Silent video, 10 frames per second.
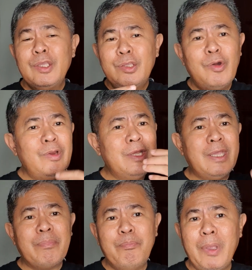you only
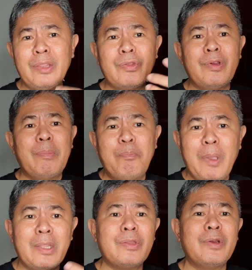get better and
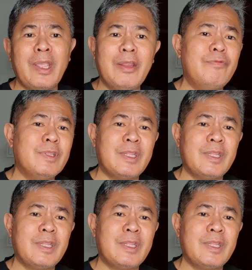better every